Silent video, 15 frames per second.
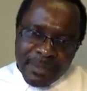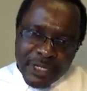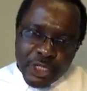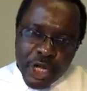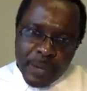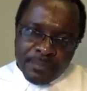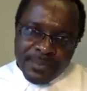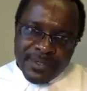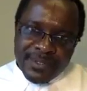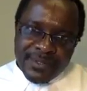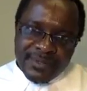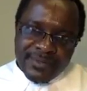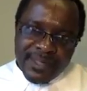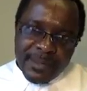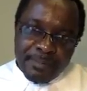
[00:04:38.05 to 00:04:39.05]
the
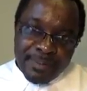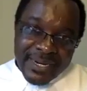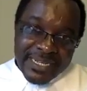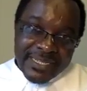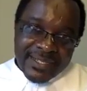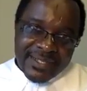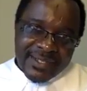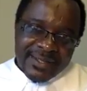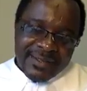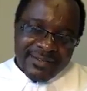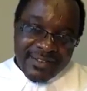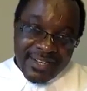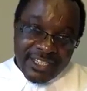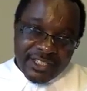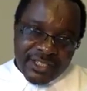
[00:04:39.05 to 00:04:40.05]
bishops, the priests,
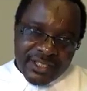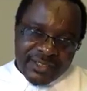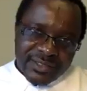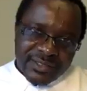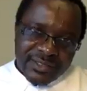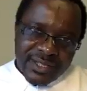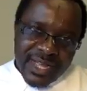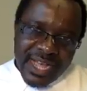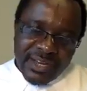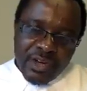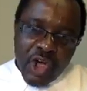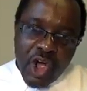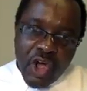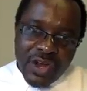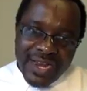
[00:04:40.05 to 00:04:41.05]
religious,
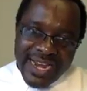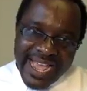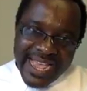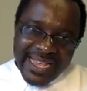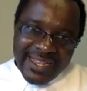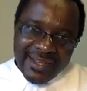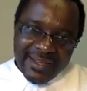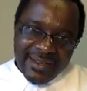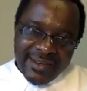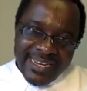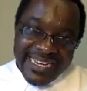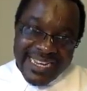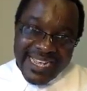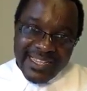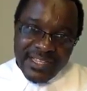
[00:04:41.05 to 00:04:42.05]
and all the like,
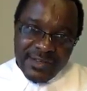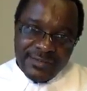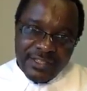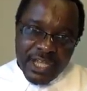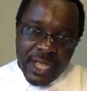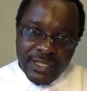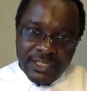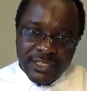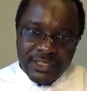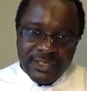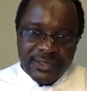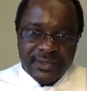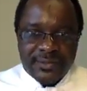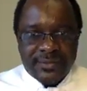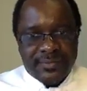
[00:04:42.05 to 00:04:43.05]
leaders of
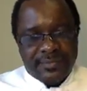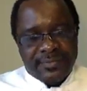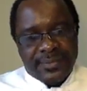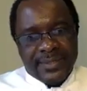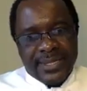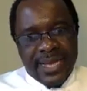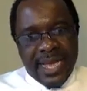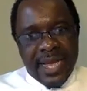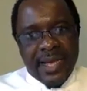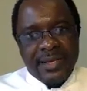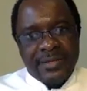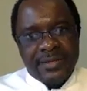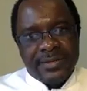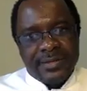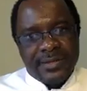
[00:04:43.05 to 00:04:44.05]
churches,
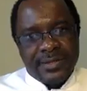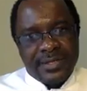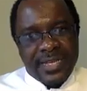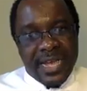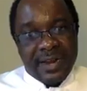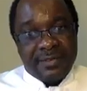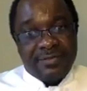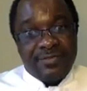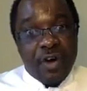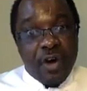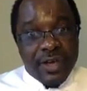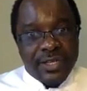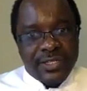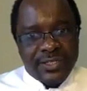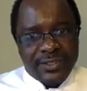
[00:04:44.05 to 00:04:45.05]
as their
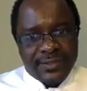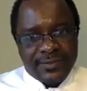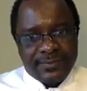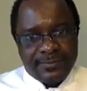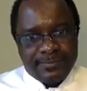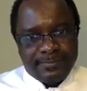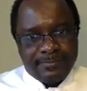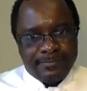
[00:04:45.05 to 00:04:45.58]
voice.